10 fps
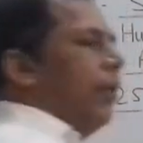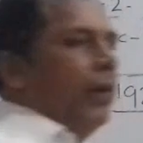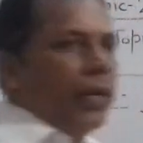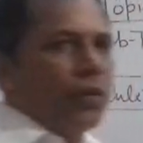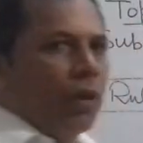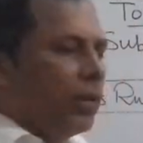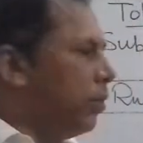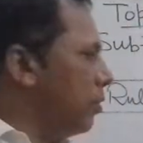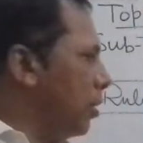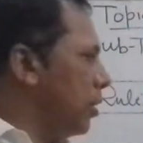5
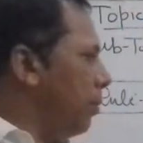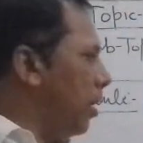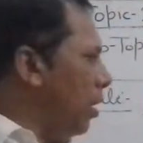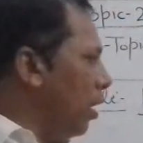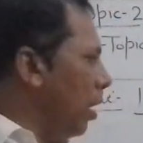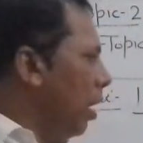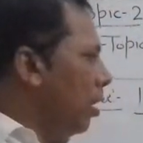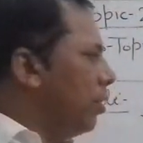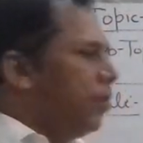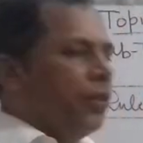electron in such a manner.
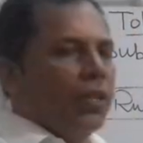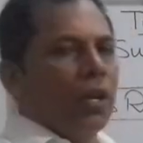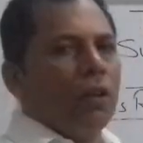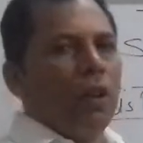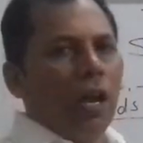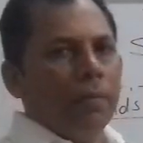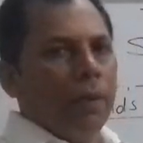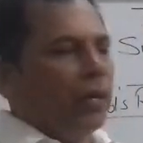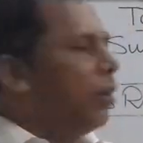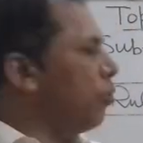This is the
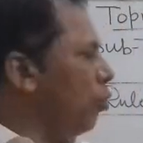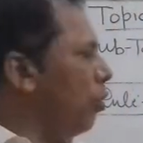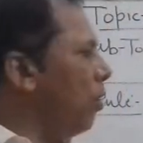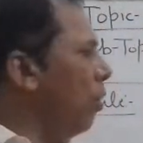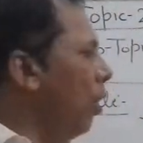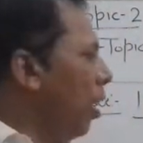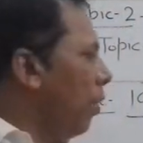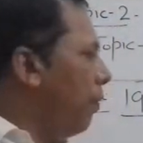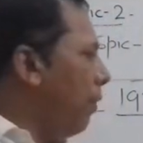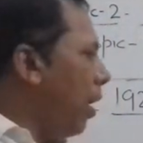wrong manner. So
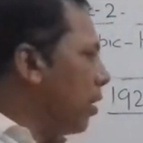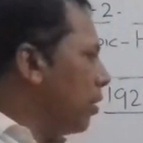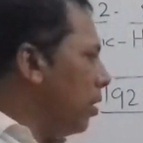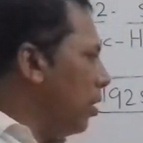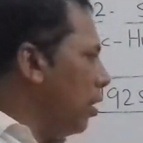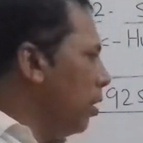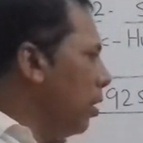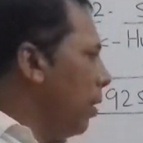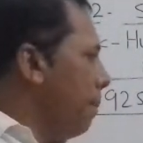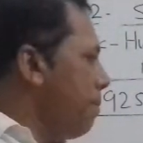for
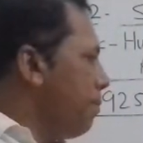the